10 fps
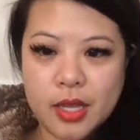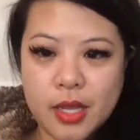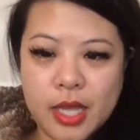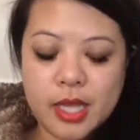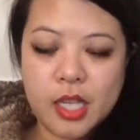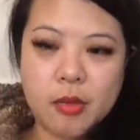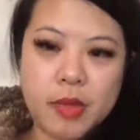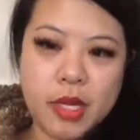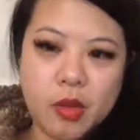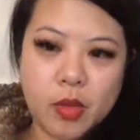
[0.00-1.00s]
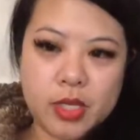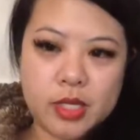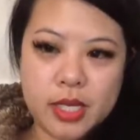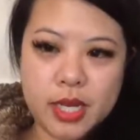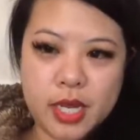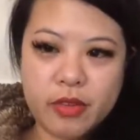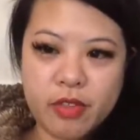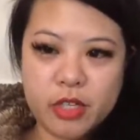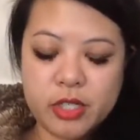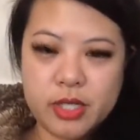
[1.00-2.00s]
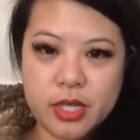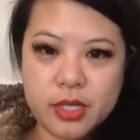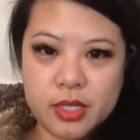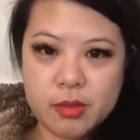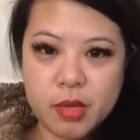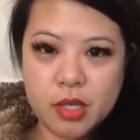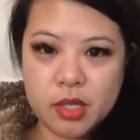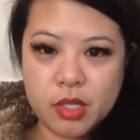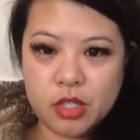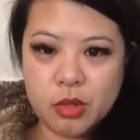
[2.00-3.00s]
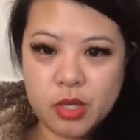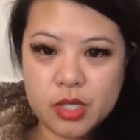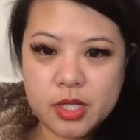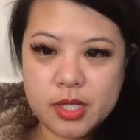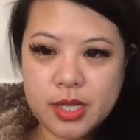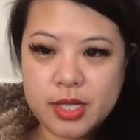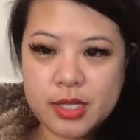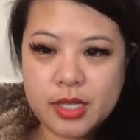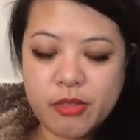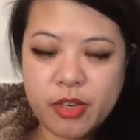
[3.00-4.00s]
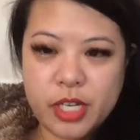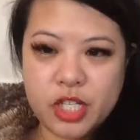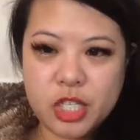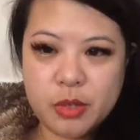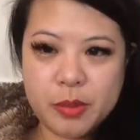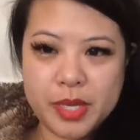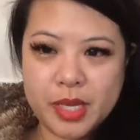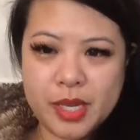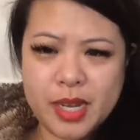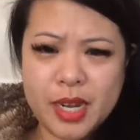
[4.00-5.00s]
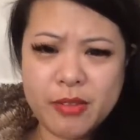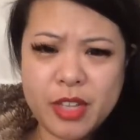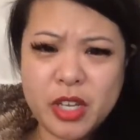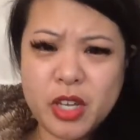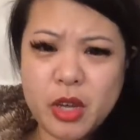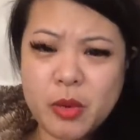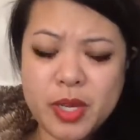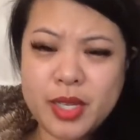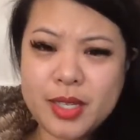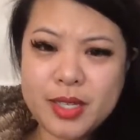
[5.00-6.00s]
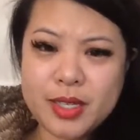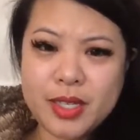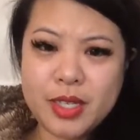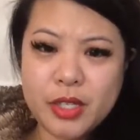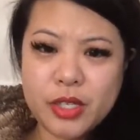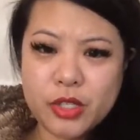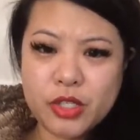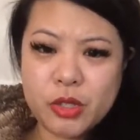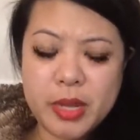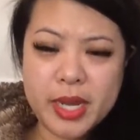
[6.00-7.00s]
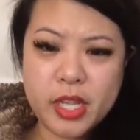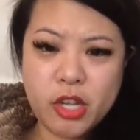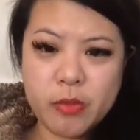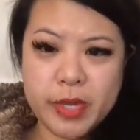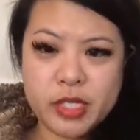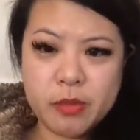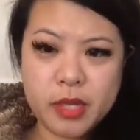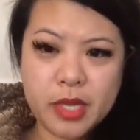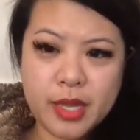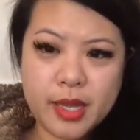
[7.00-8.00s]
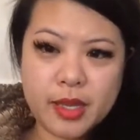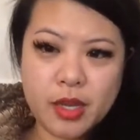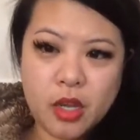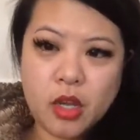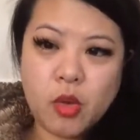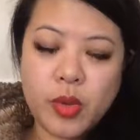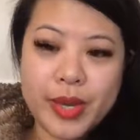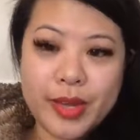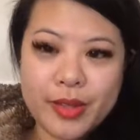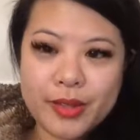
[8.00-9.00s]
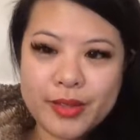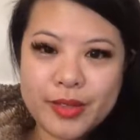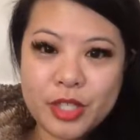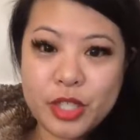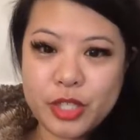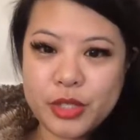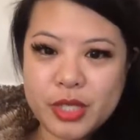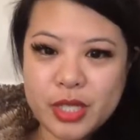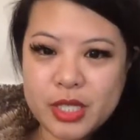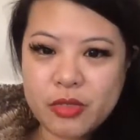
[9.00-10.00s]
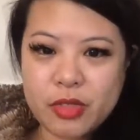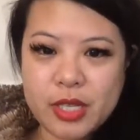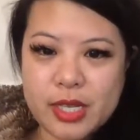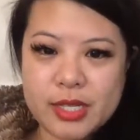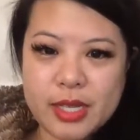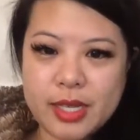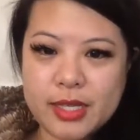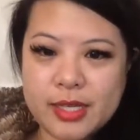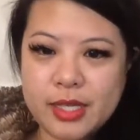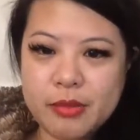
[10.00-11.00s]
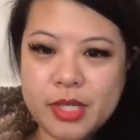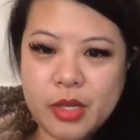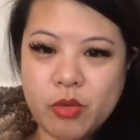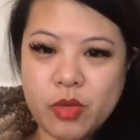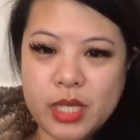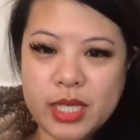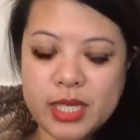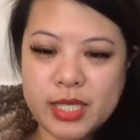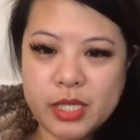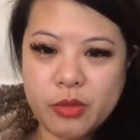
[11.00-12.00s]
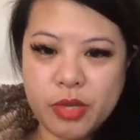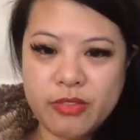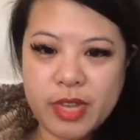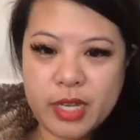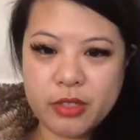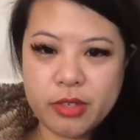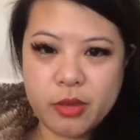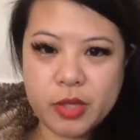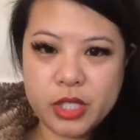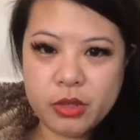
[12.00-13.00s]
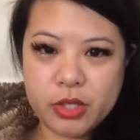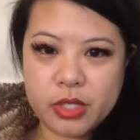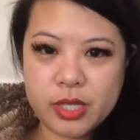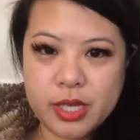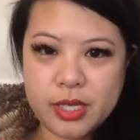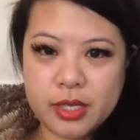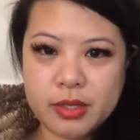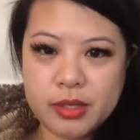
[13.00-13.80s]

anybody, once they kind of understand these small little nuances, like let's say for HTTP, can kind of like go in to any code base and be like, oh, well, you're using this for this. Like it seems like really easy refactoring once you understand it.